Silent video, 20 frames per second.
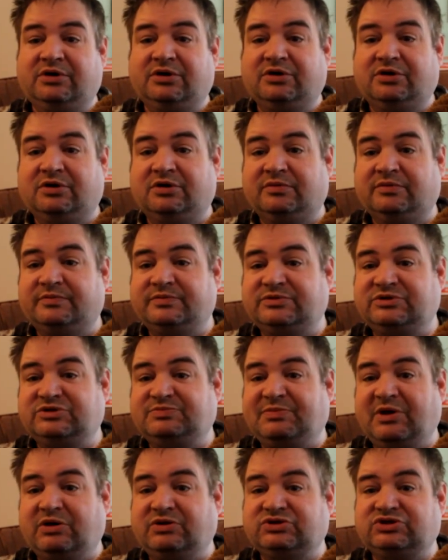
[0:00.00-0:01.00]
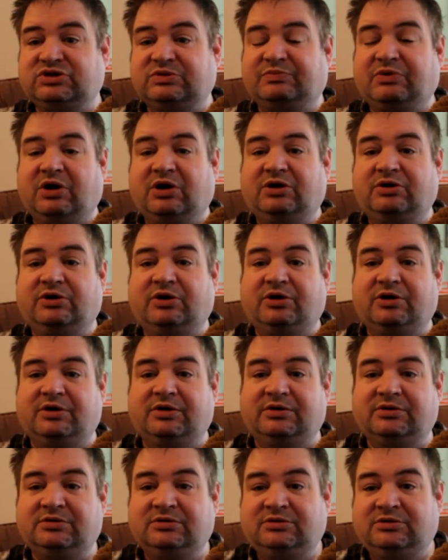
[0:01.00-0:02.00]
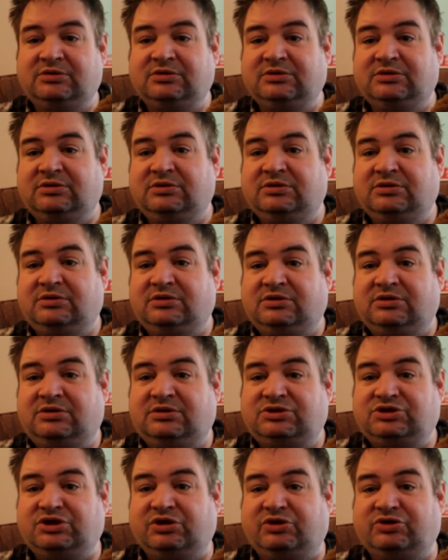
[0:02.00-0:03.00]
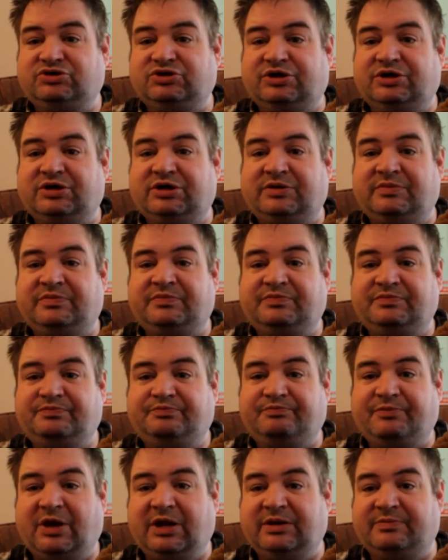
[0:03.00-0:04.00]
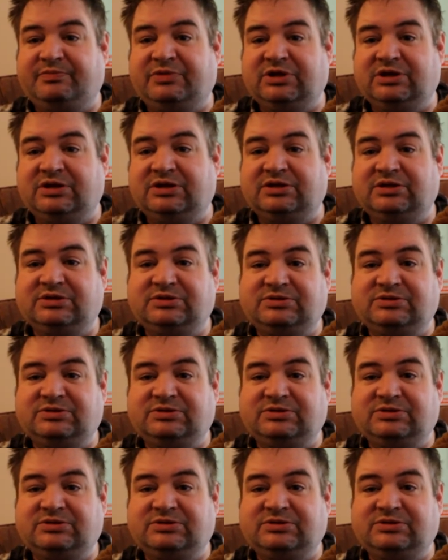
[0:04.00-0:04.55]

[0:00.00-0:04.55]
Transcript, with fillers: your spouse or partner and children and might be,